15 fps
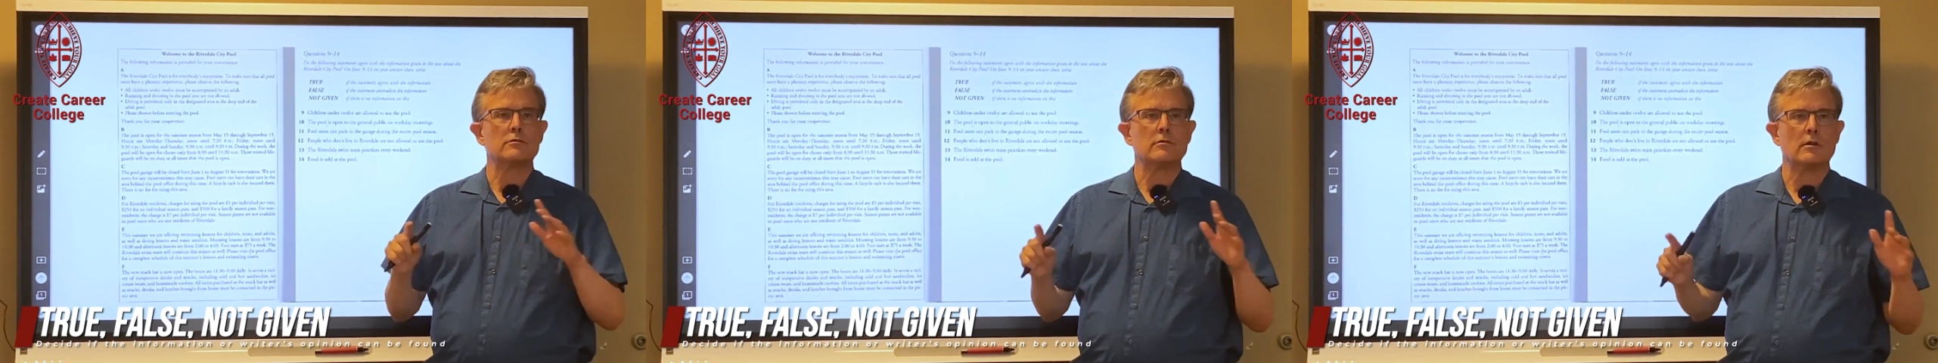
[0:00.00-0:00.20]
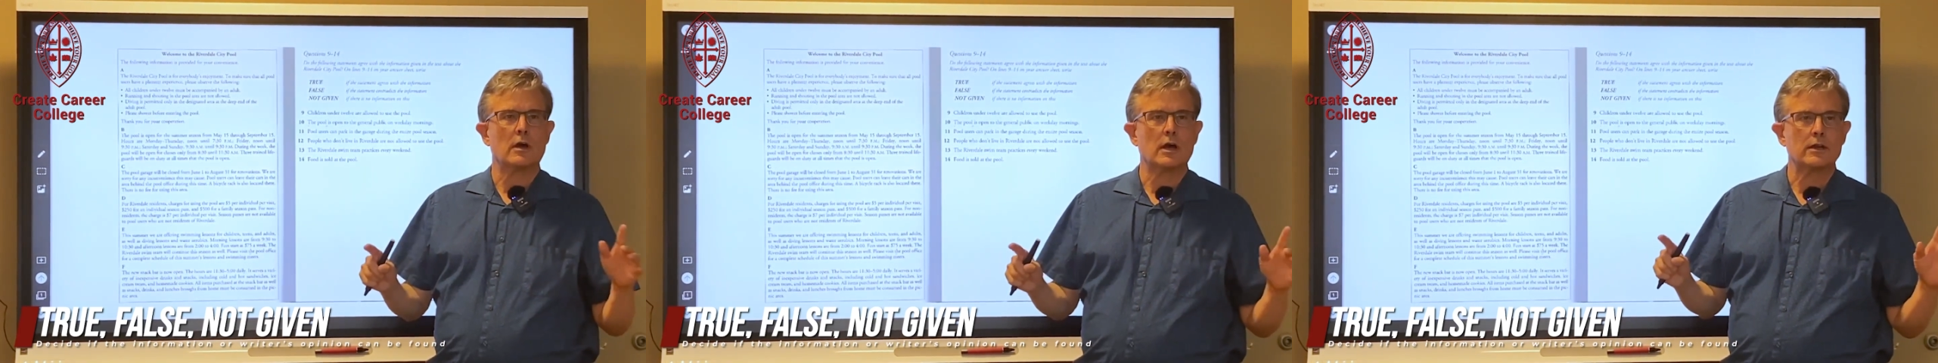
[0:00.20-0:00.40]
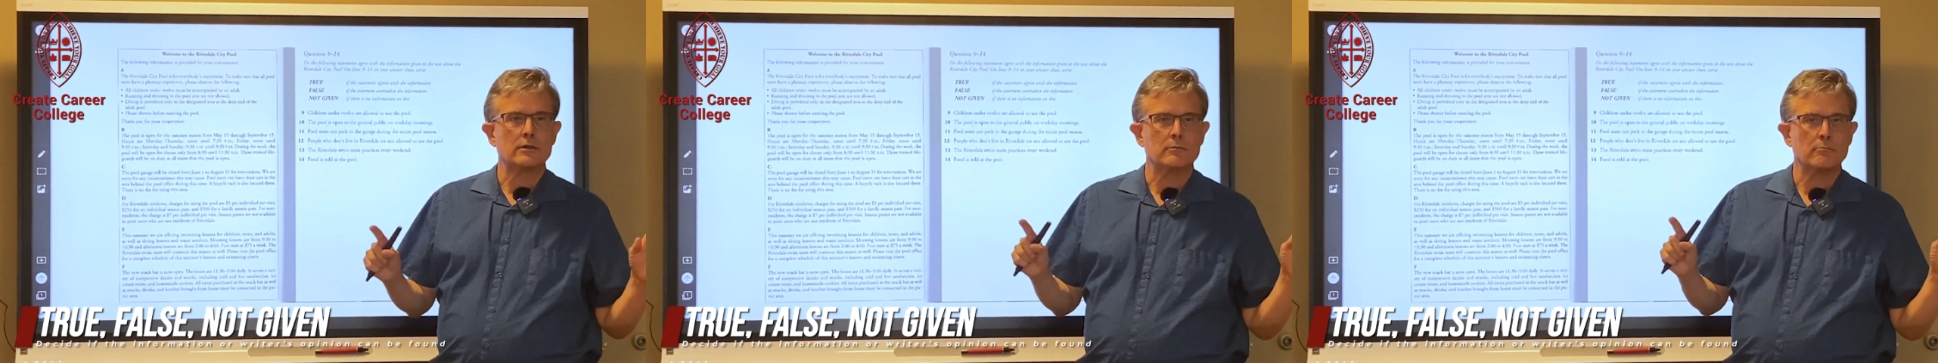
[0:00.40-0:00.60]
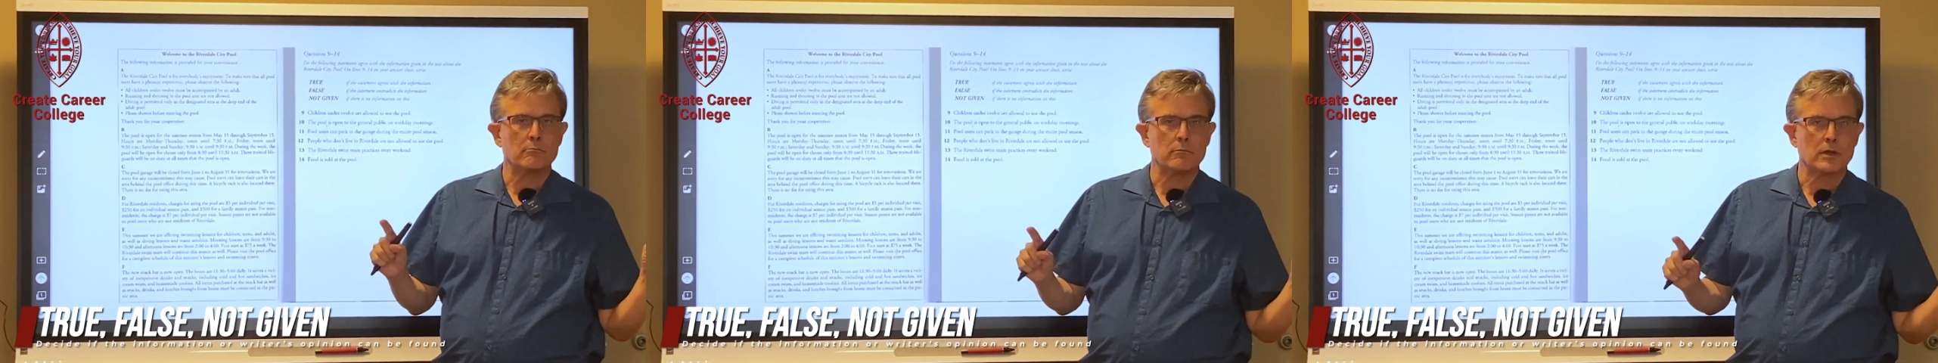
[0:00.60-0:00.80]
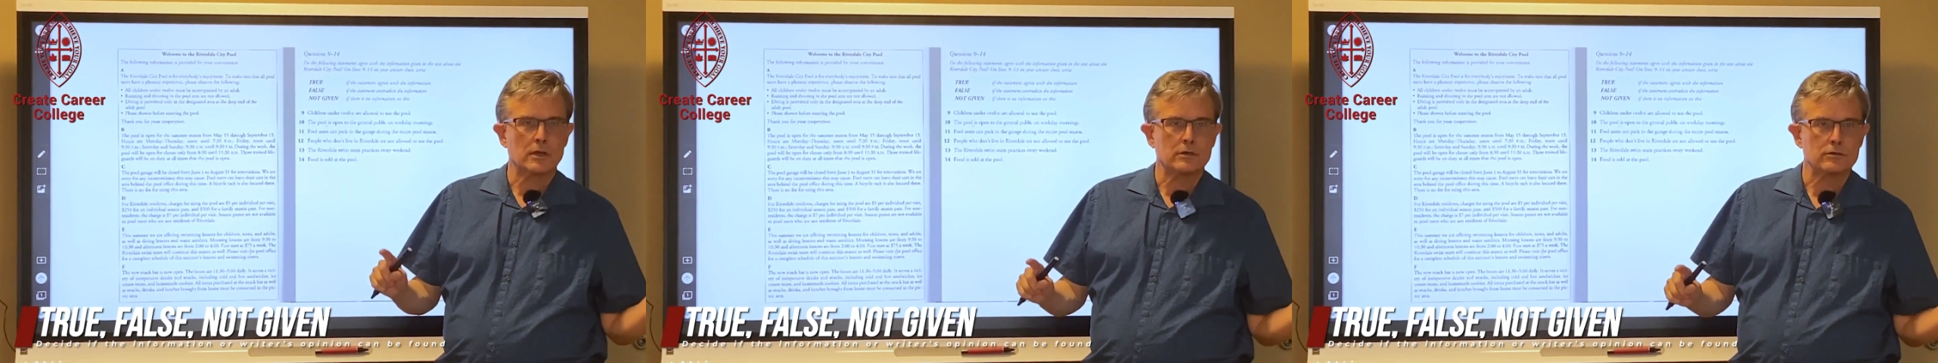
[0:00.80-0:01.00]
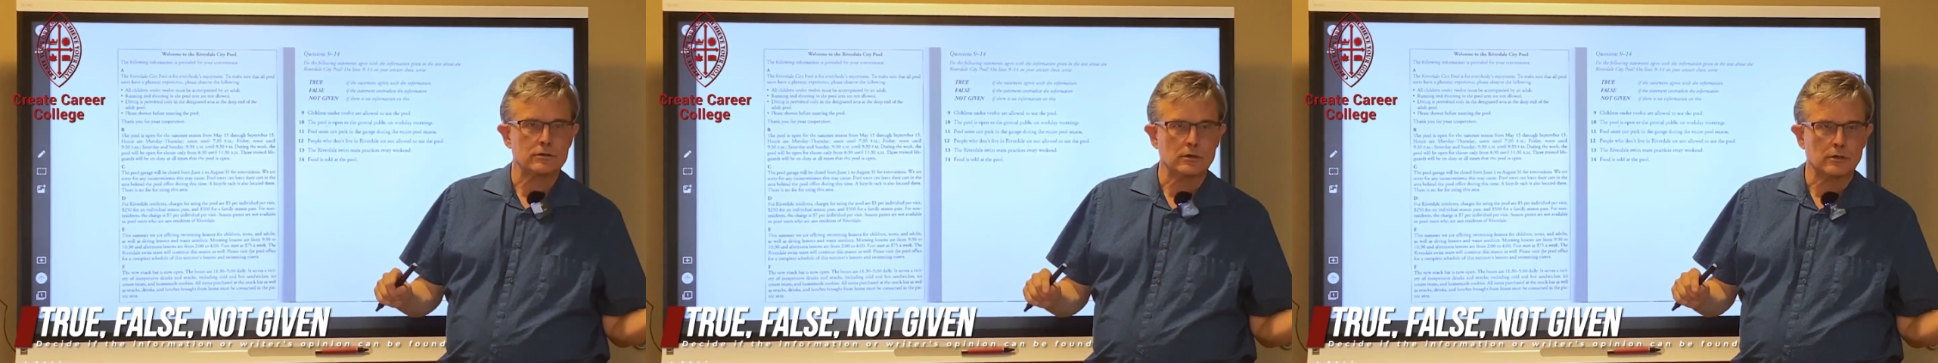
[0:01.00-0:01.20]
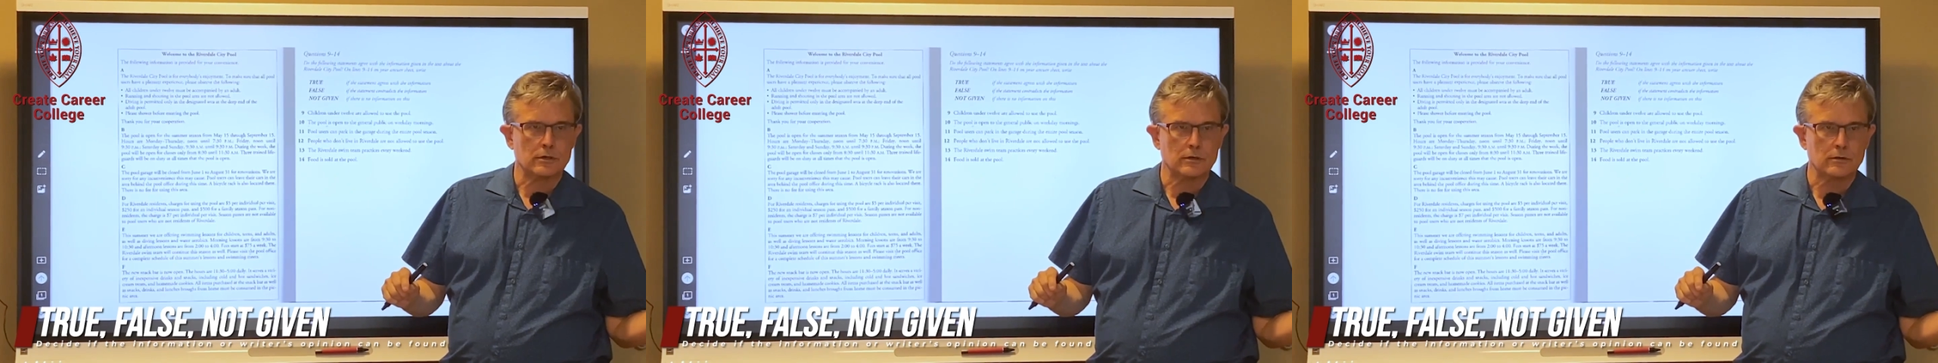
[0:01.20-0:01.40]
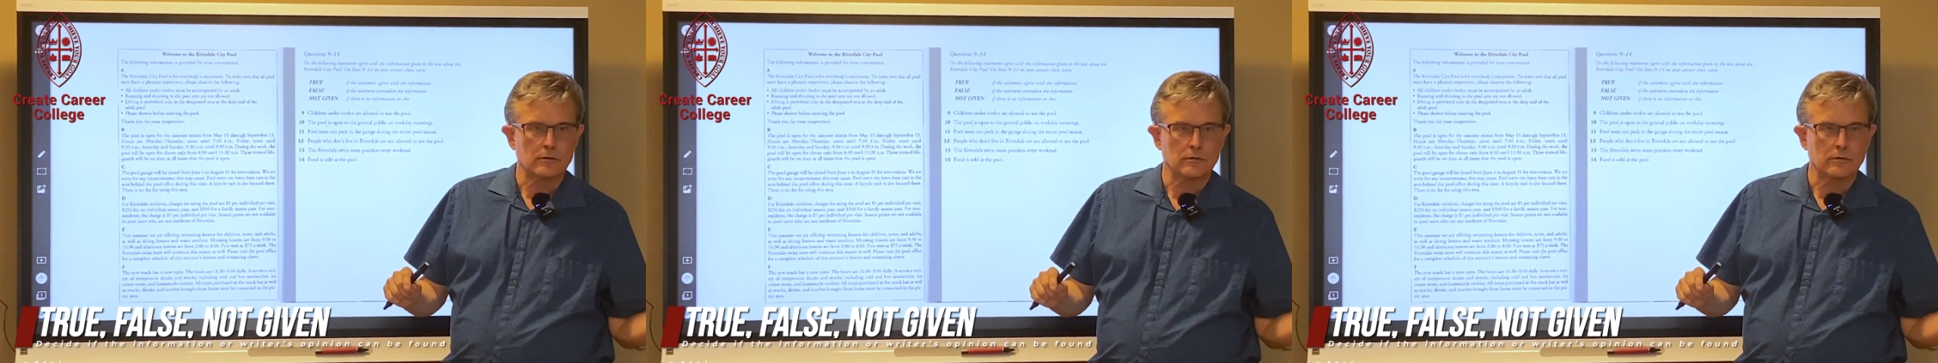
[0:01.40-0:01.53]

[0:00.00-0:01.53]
not mentioned.